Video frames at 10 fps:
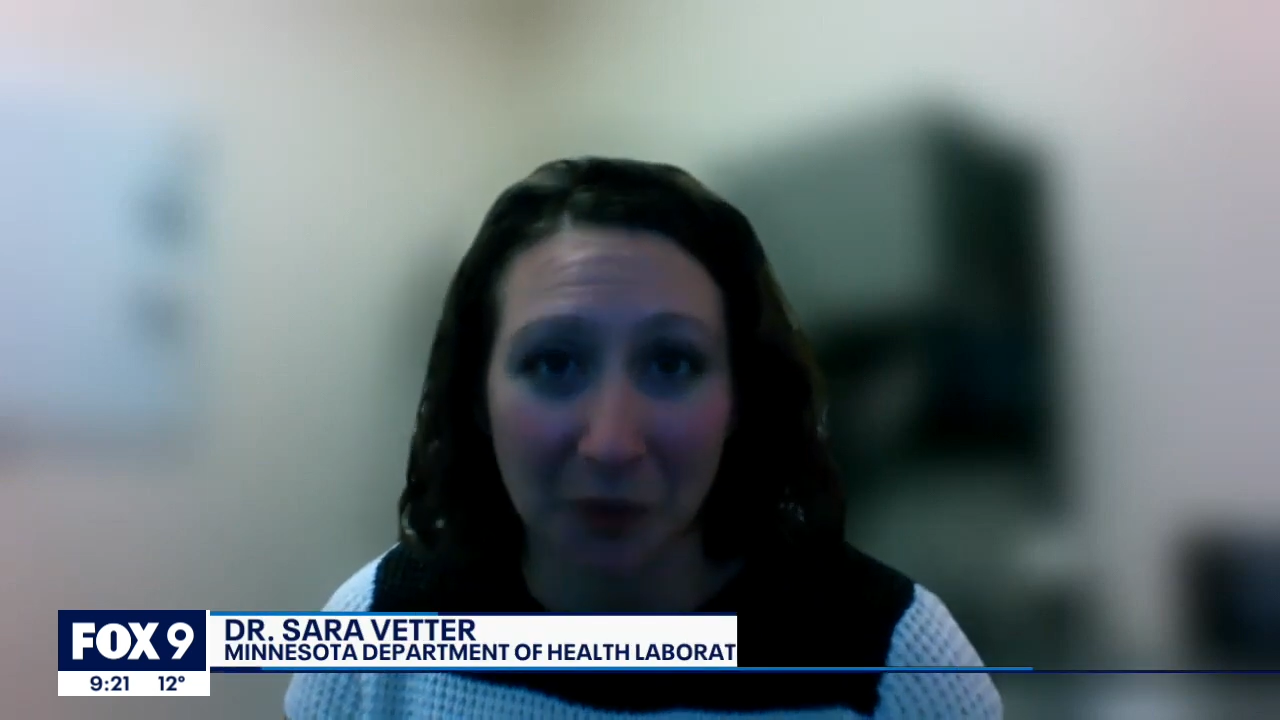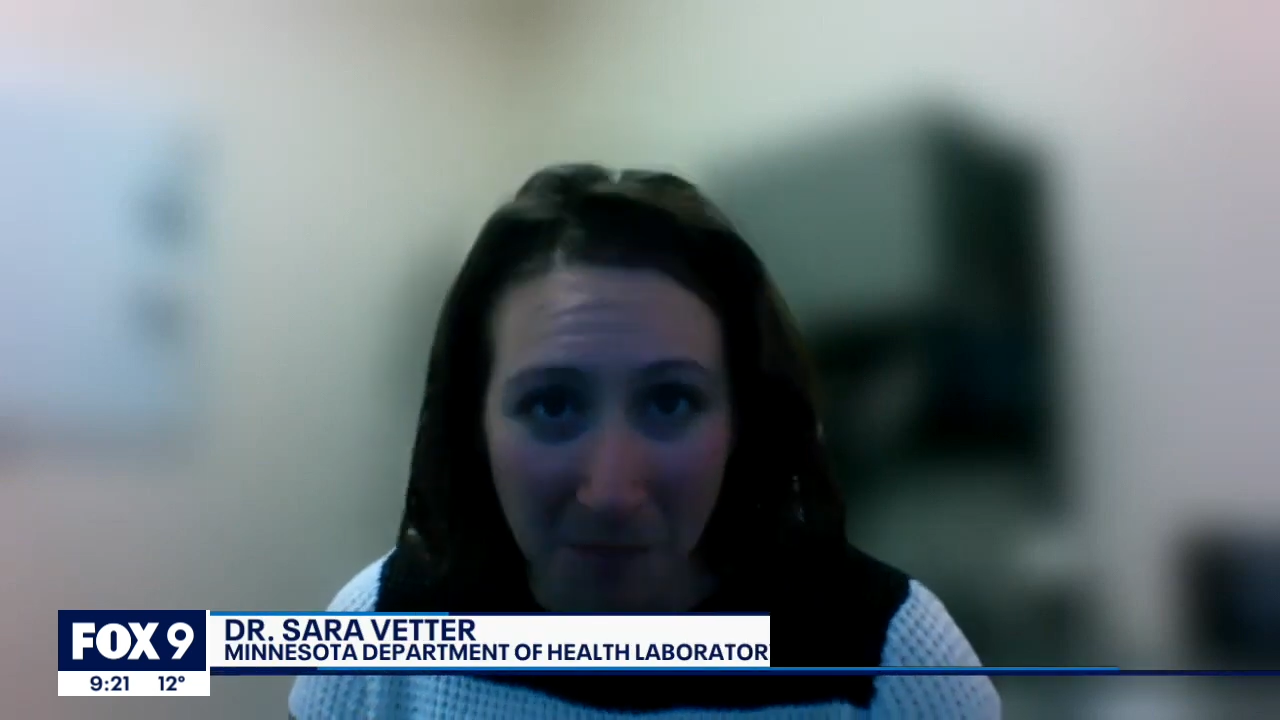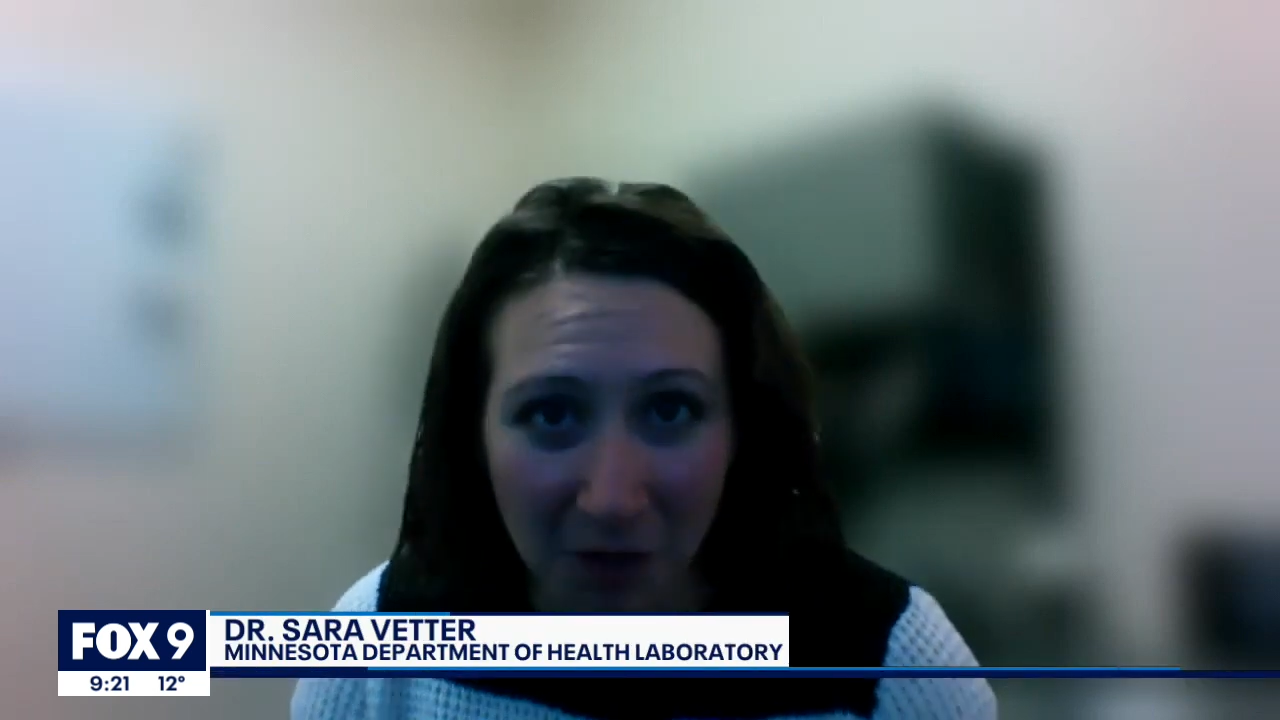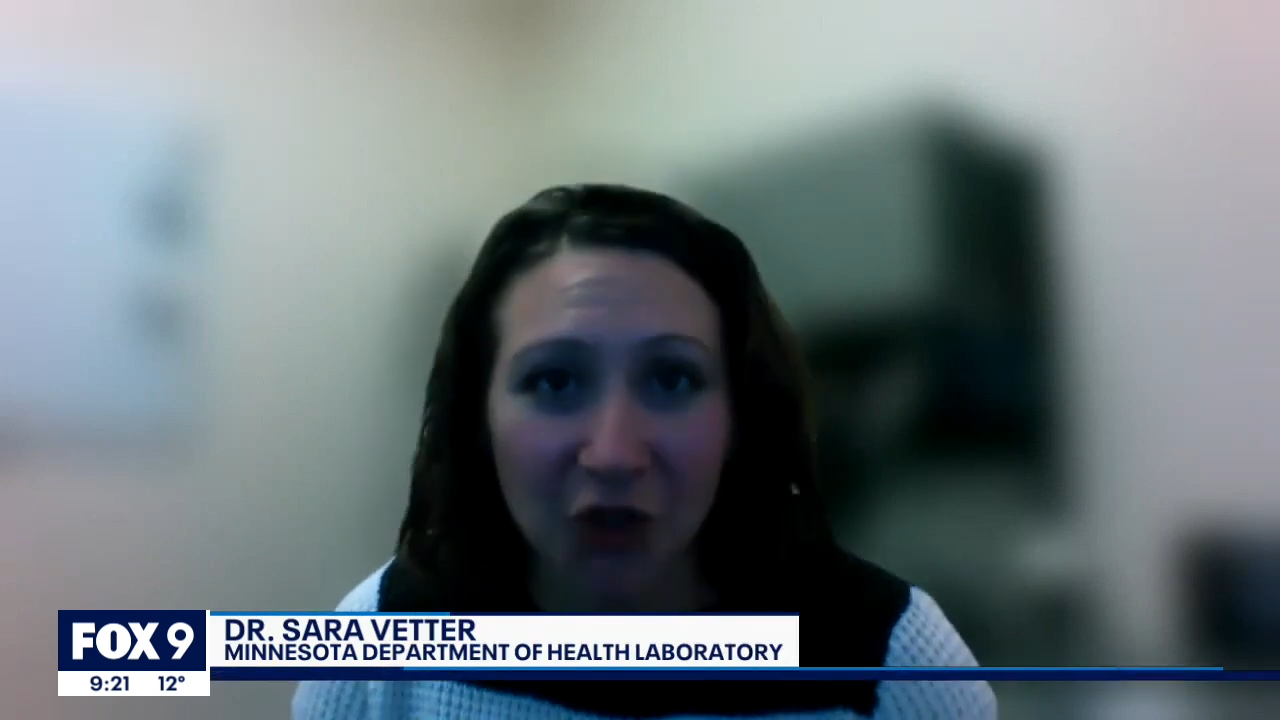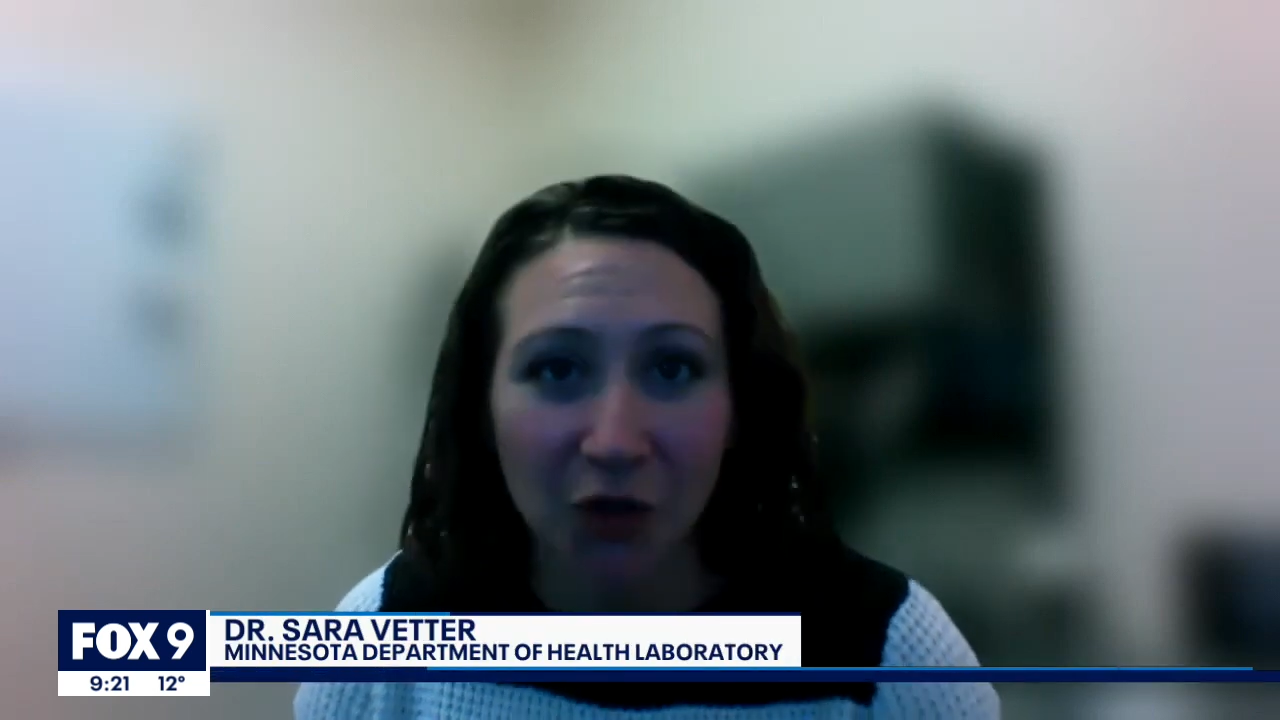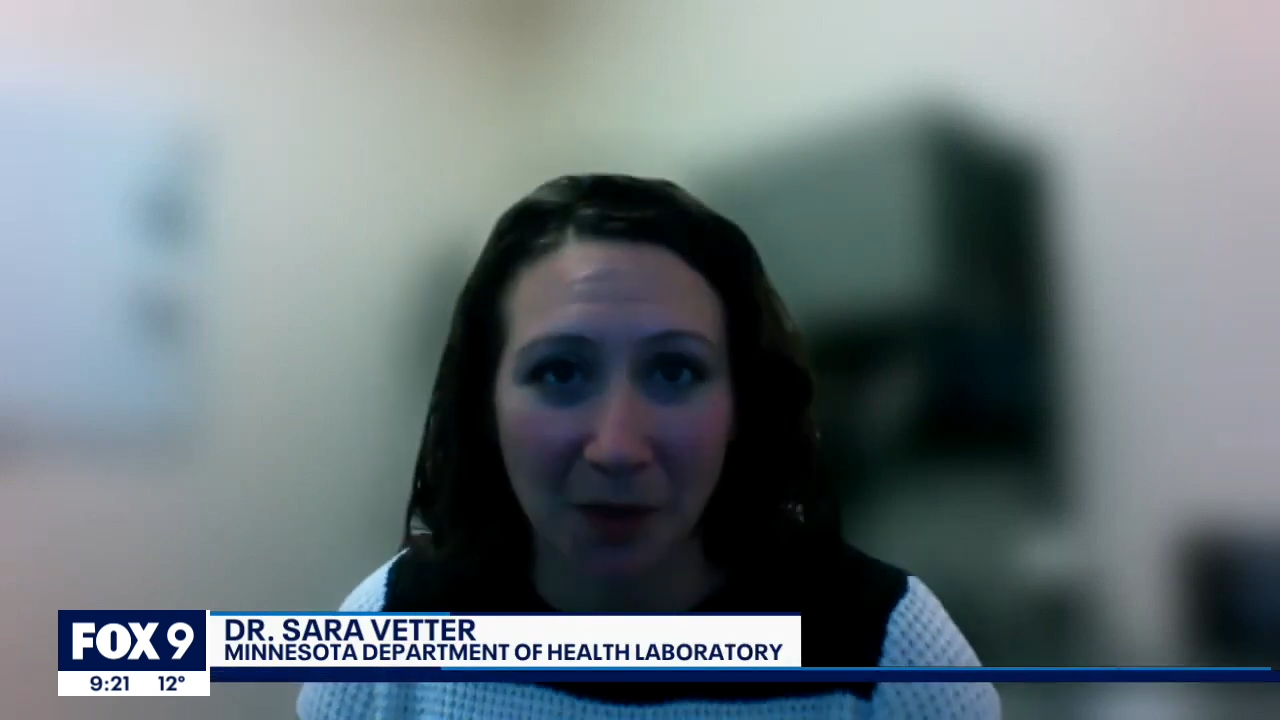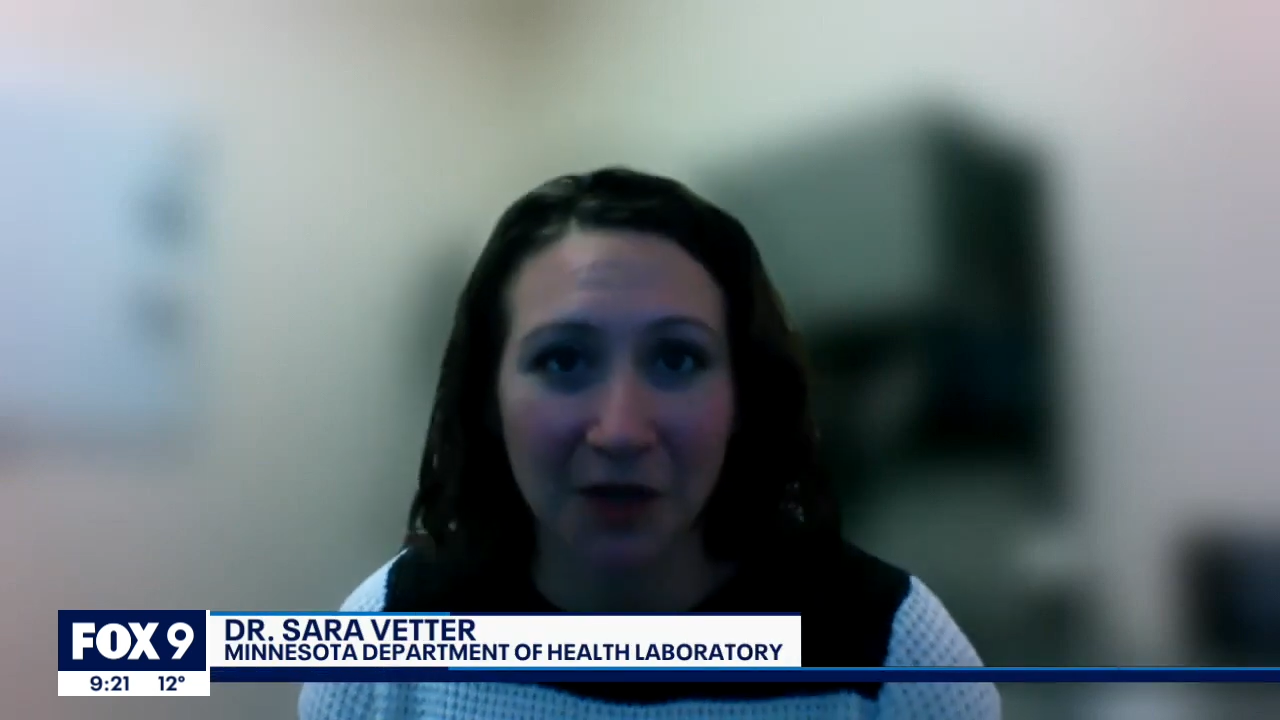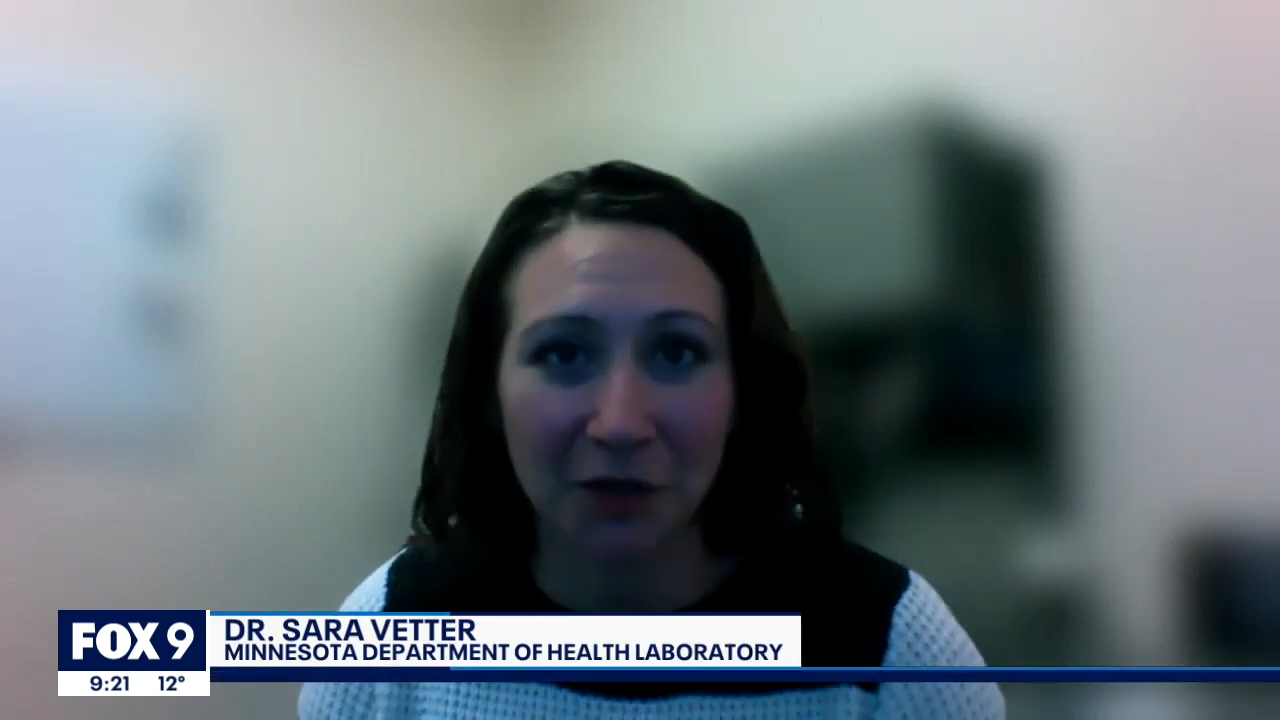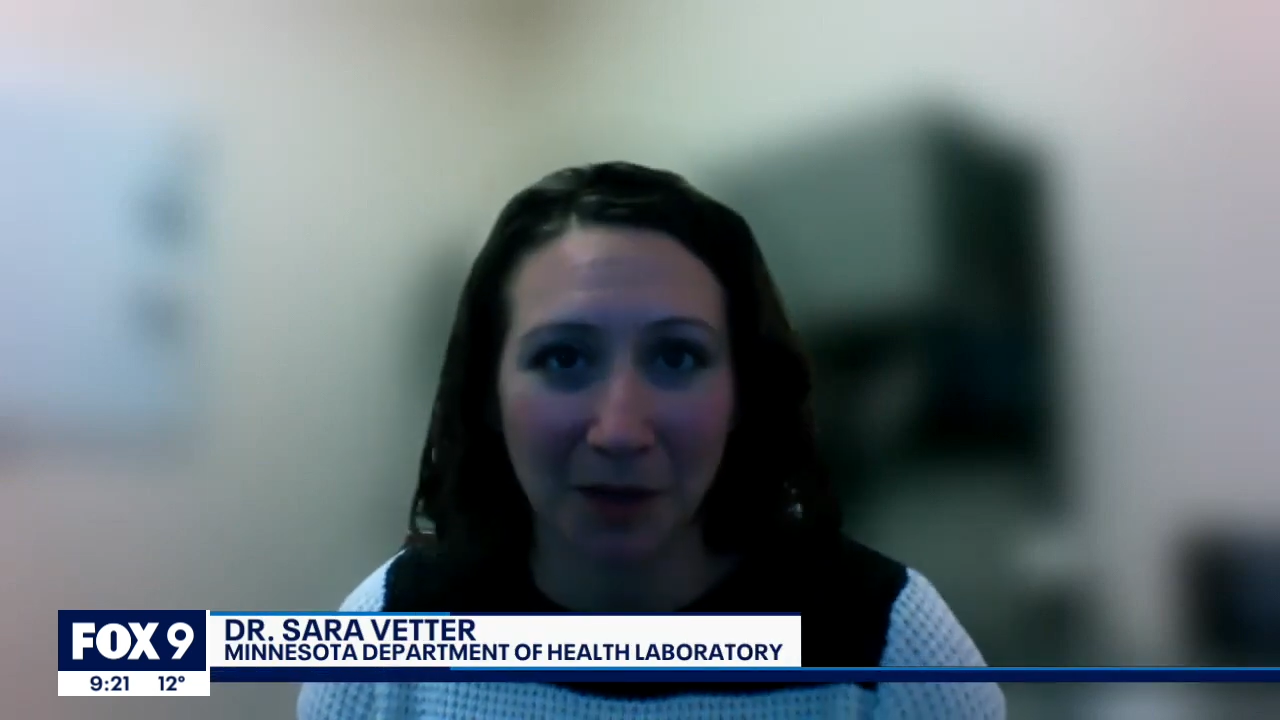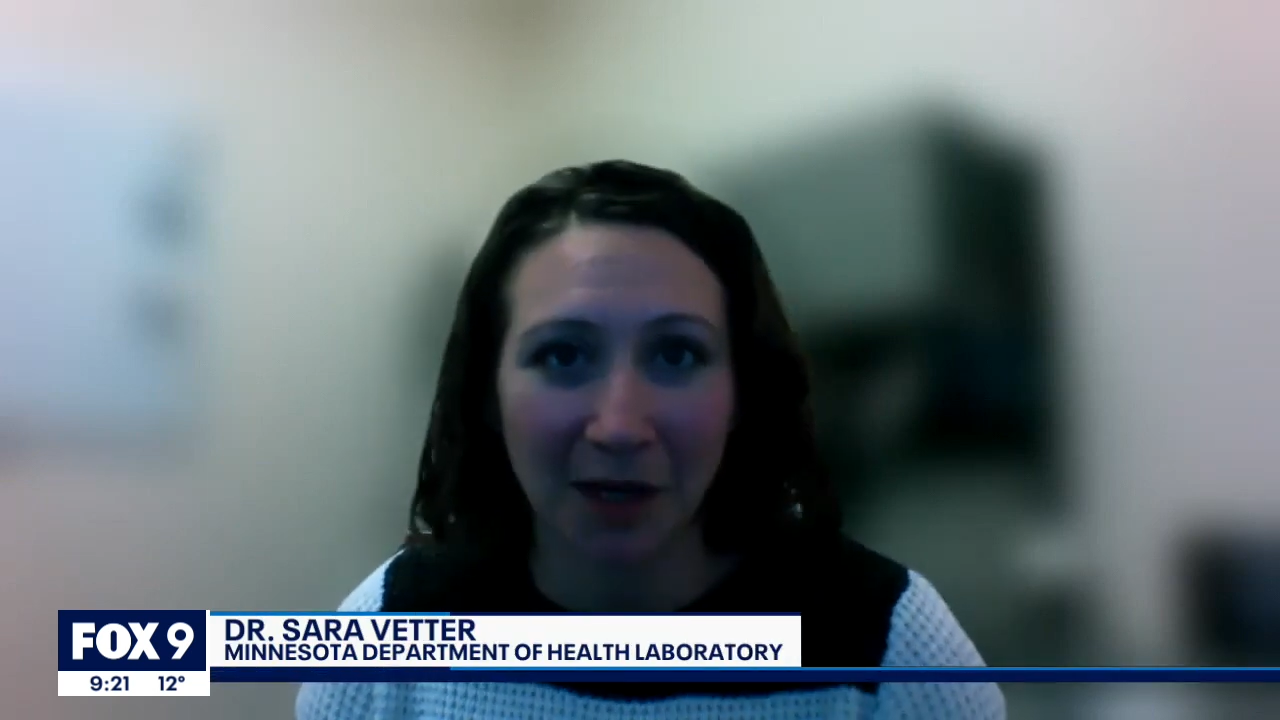so in March
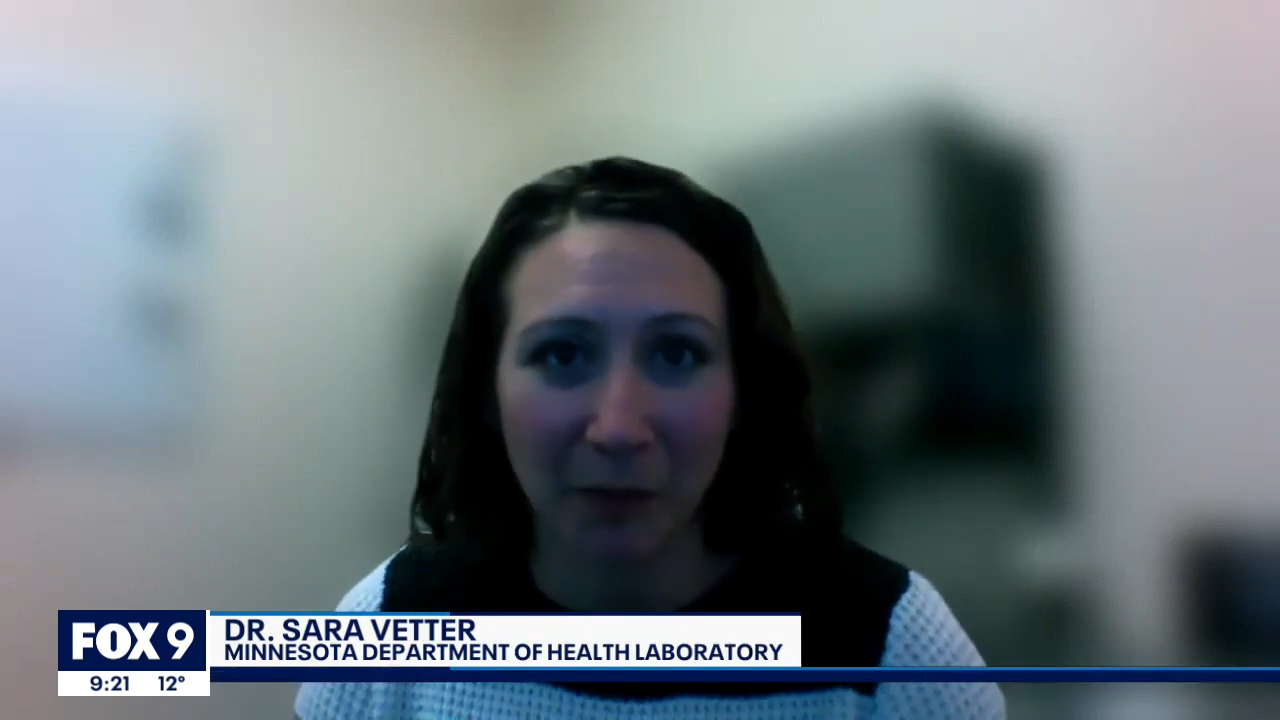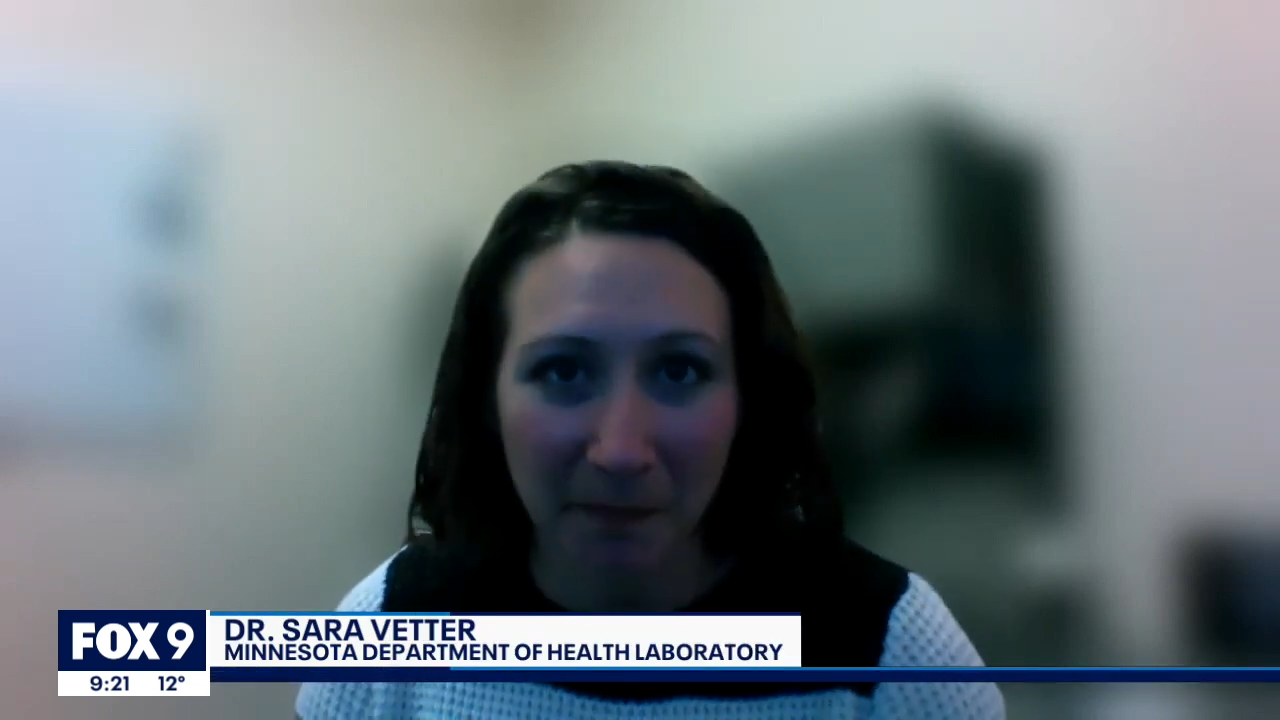twenty twenty.